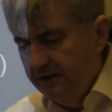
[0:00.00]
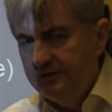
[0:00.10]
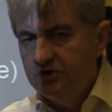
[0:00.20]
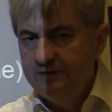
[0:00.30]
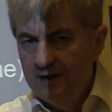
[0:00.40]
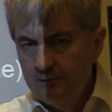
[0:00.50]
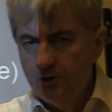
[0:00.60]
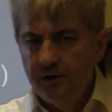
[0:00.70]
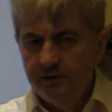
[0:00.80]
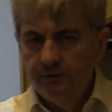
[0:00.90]
which we have
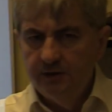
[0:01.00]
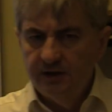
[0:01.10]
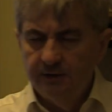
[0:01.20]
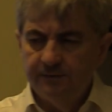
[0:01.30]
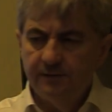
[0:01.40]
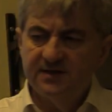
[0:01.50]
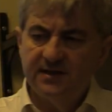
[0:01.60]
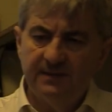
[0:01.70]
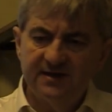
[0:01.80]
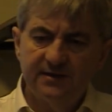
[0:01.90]
learned during the first
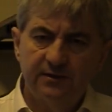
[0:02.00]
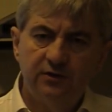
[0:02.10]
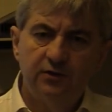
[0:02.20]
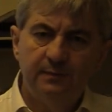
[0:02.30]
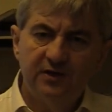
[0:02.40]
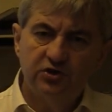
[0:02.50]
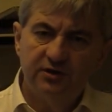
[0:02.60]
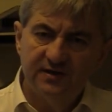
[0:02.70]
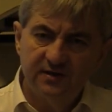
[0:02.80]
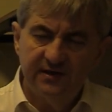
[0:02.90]
semester, that the
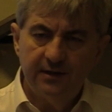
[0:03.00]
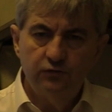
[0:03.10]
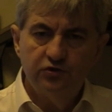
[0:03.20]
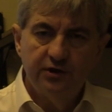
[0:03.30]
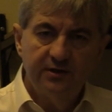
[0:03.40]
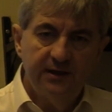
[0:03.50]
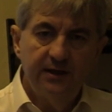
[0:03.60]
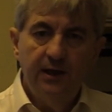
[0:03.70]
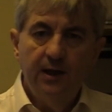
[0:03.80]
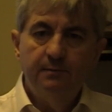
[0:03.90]
patient has a delusion
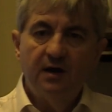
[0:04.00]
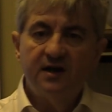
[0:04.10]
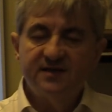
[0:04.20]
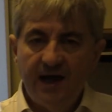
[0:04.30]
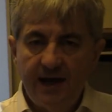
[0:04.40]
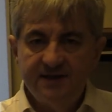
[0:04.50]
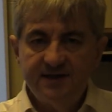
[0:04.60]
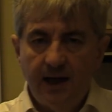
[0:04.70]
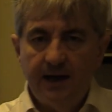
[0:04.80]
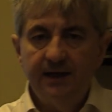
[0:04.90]
that
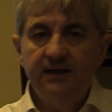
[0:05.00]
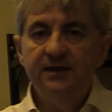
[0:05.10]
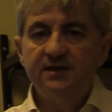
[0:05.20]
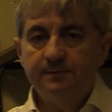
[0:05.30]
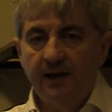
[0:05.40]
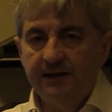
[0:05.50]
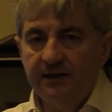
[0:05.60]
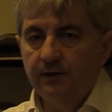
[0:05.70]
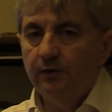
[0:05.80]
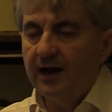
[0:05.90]
parasites are in his
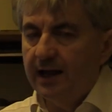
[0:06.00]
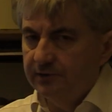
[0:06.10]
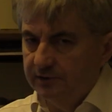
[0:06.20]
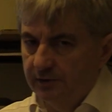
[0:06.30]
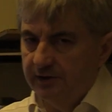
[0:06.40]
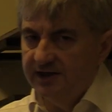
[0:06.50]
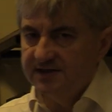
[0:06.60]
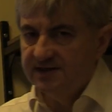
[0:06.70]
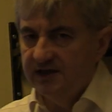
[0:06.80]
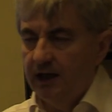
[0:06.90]
body or under his
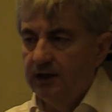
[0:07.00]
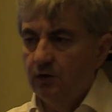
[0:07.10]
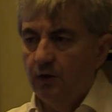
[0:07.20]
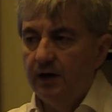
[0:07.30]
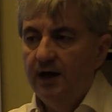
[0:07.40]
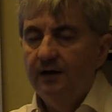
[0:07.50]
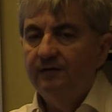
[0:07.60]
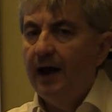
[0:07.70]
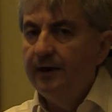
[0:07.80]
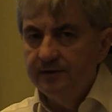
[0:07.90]
skin, or
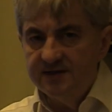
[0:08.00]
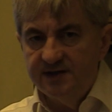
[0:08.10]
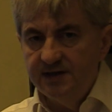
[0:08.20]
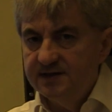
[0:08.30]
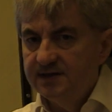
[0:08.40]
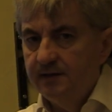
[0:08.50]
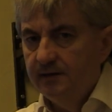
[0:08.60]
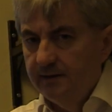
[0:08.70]
viruses